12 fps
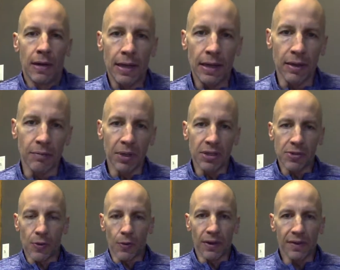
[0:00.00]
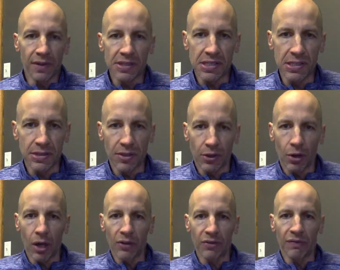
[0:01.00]
and been told that this is the
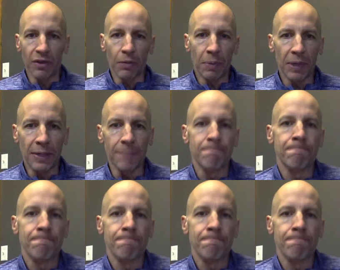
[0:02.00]
cause of their pain.